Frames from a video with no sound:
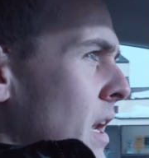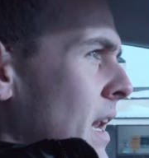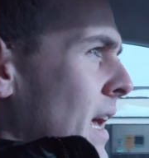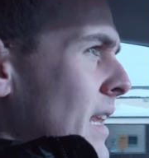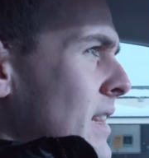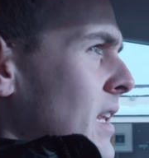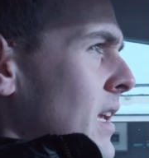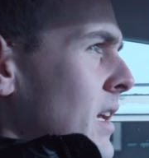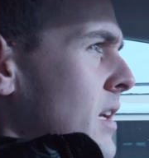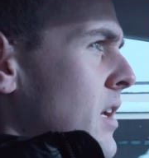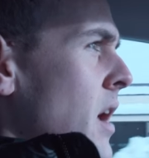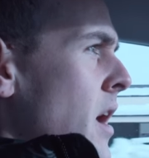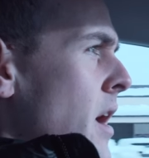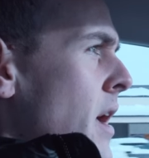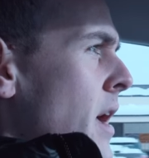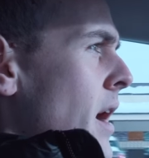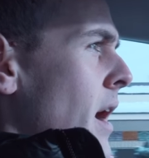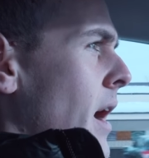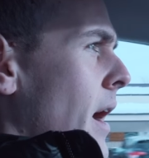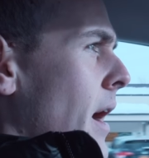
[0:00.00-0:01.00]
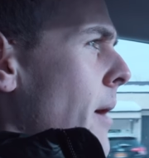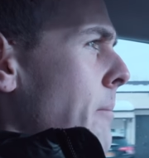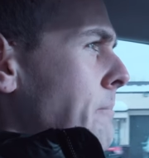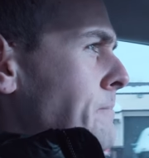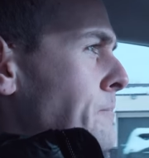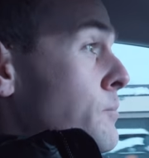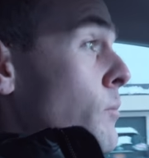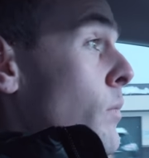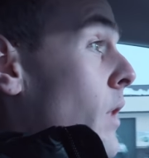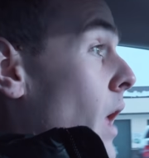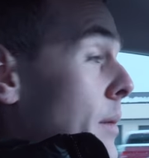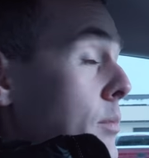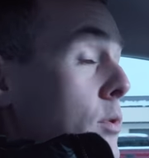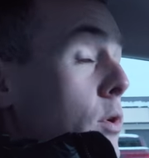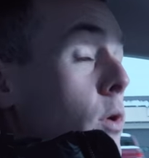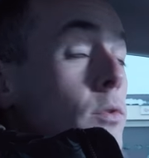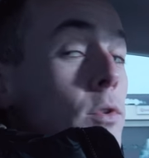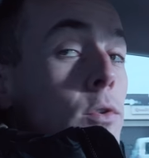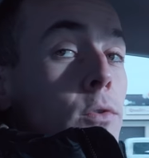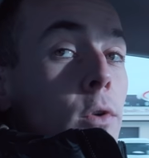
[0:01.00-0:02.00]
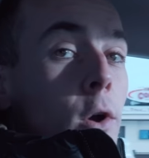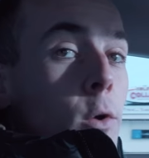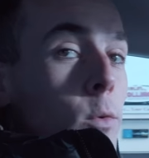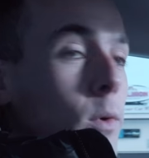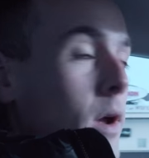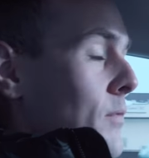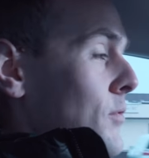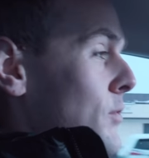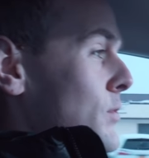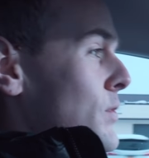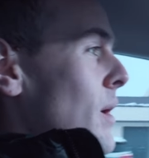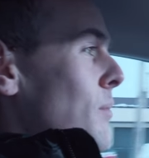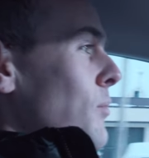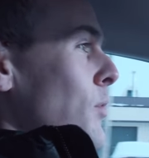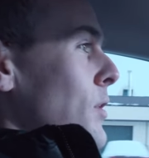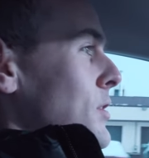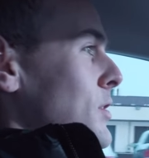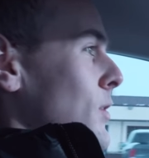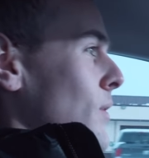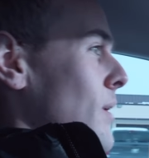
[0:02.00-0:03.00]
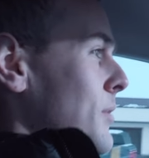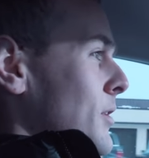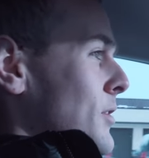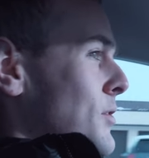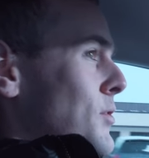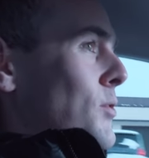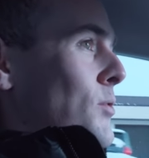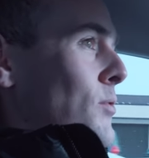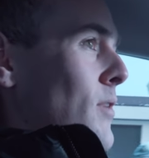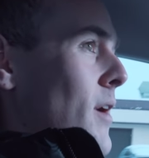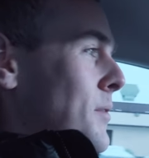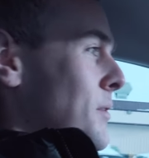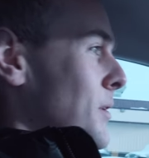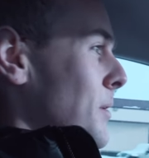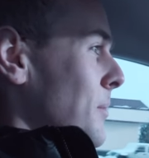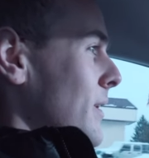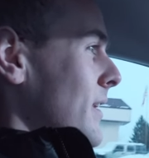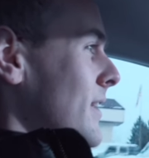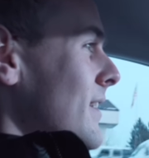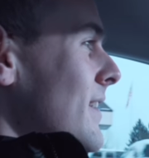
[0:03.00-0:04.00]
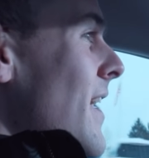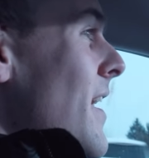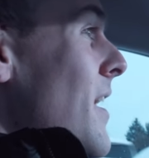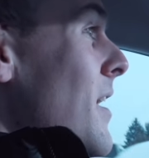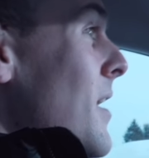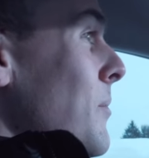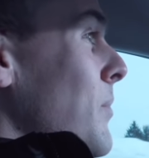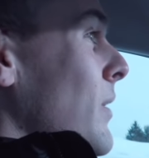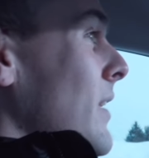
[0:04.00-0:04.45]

that I think, um, I'm going the wrong way for Subway, so I'm gonna turn around in a minute.